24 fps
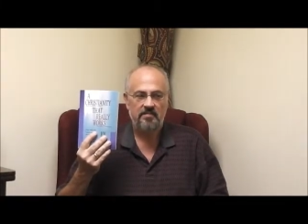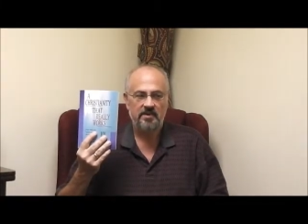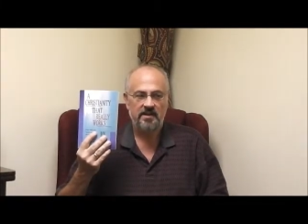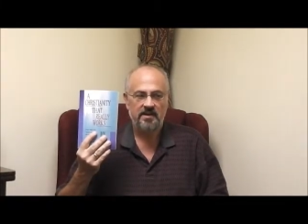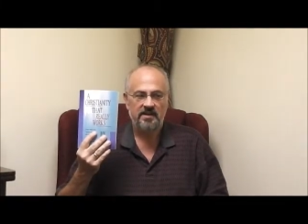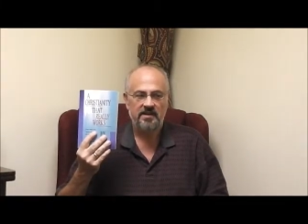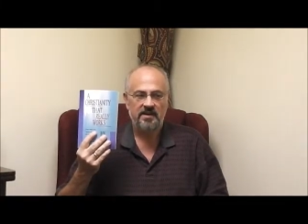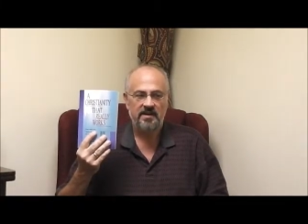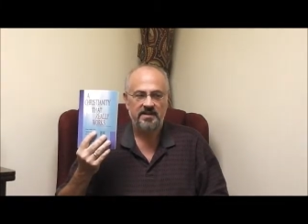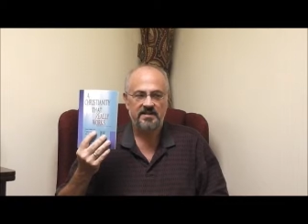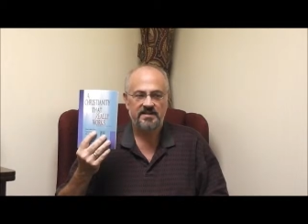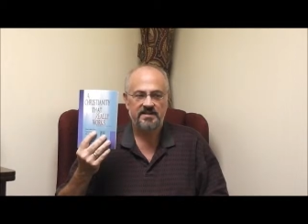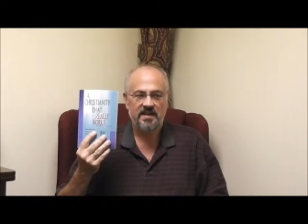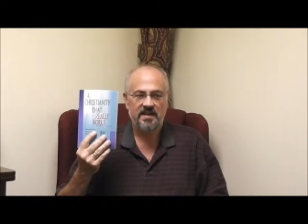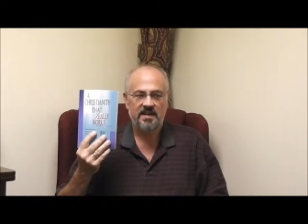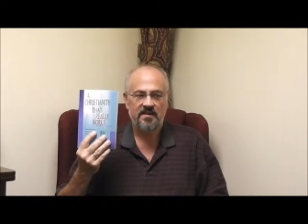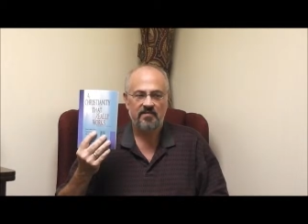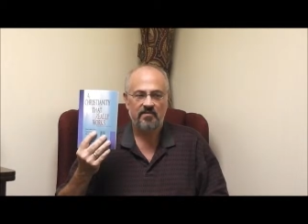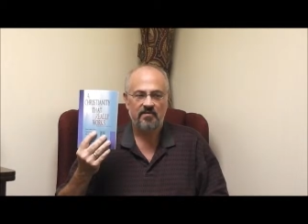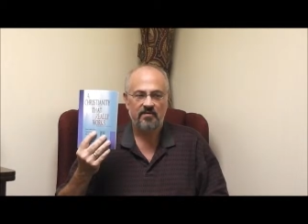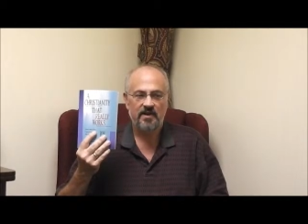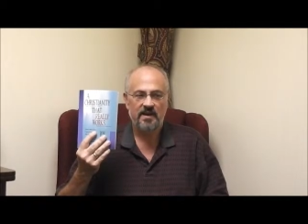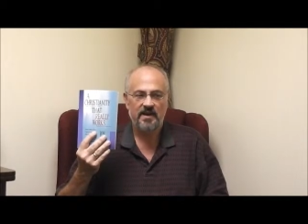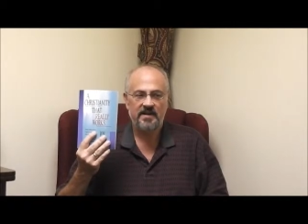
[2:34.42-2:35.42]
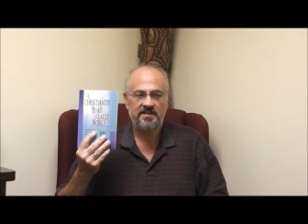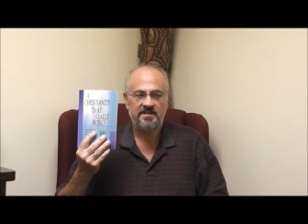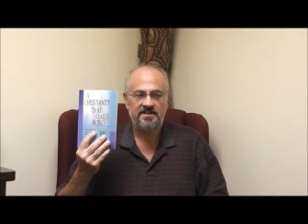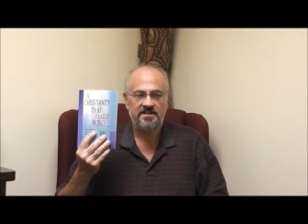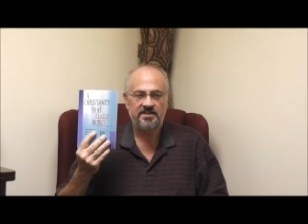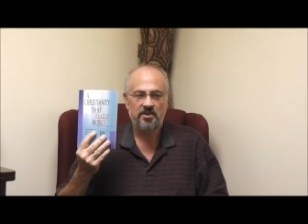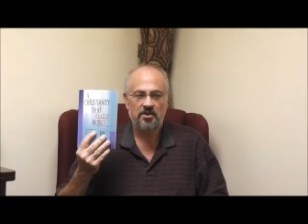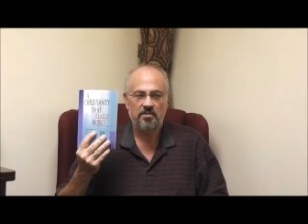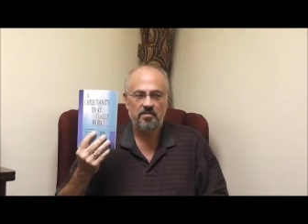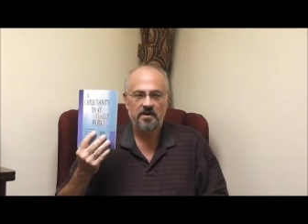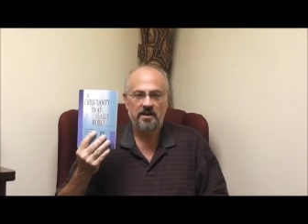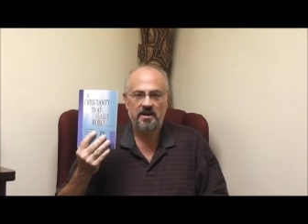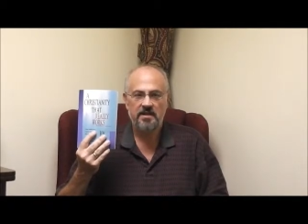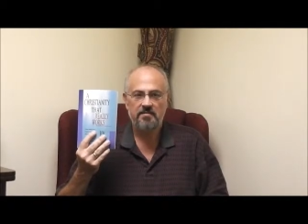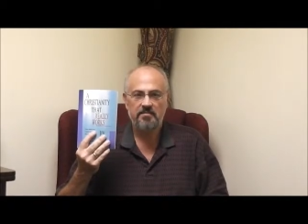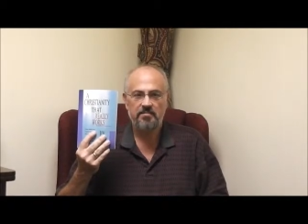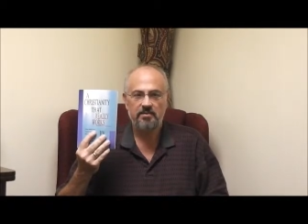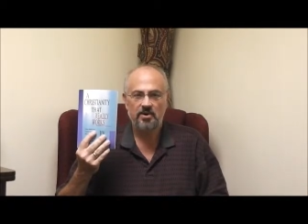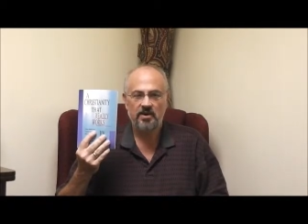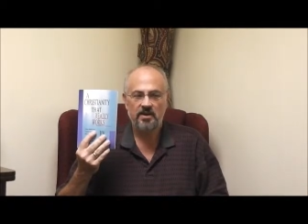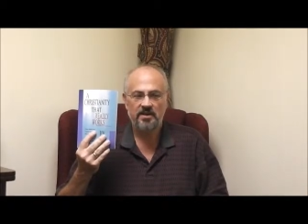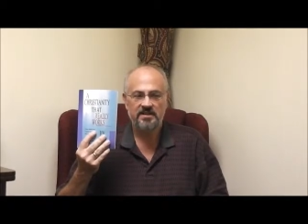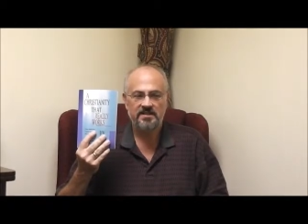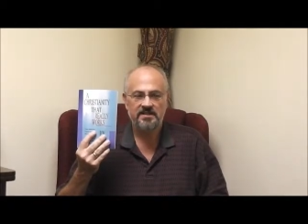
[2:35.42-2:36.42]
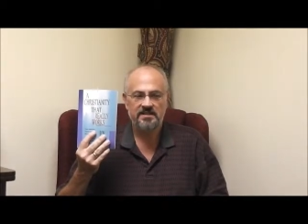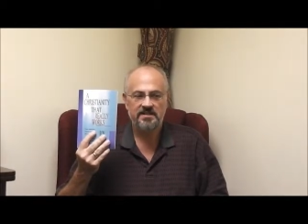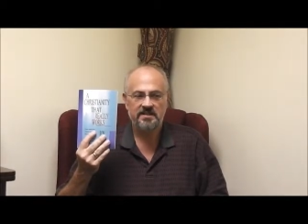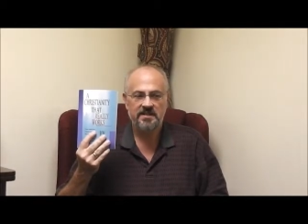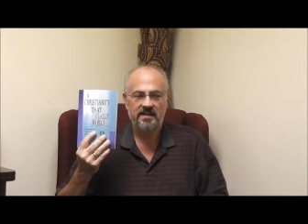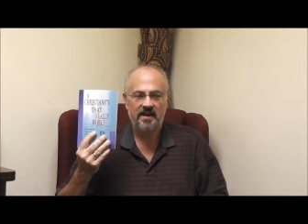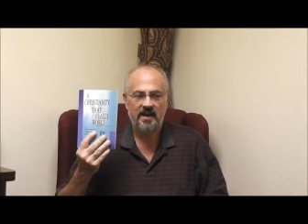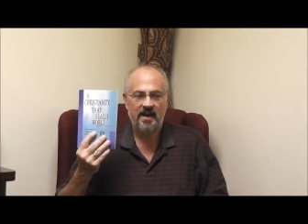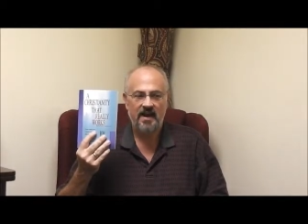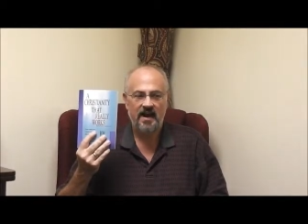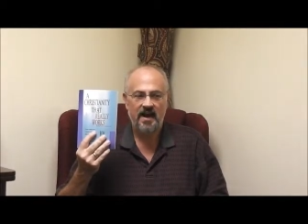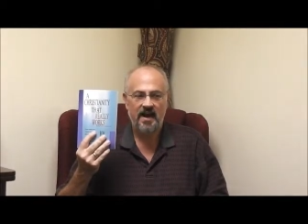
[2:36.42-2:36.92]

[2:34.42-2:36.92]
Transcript: because I have read so many books